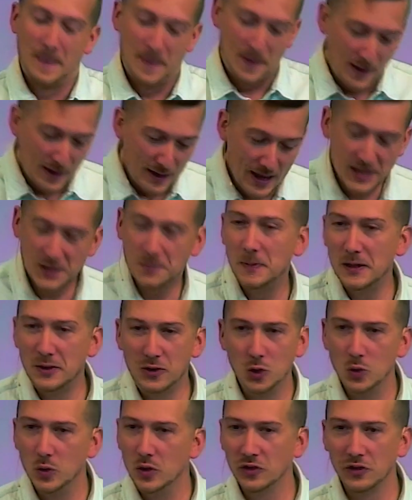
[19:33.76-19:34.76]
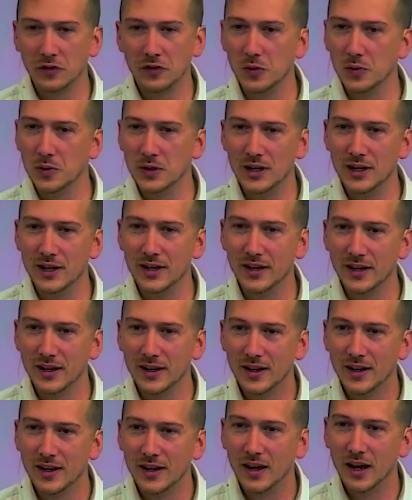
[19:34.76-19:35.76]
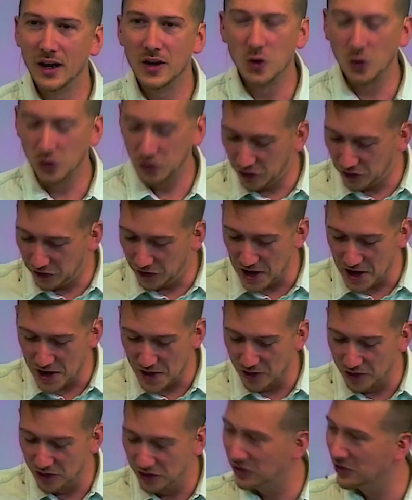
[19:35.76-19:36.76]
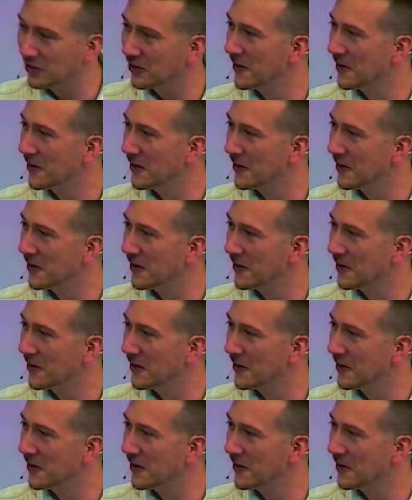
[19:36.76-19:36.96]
let's be doers of the word and not just hearers.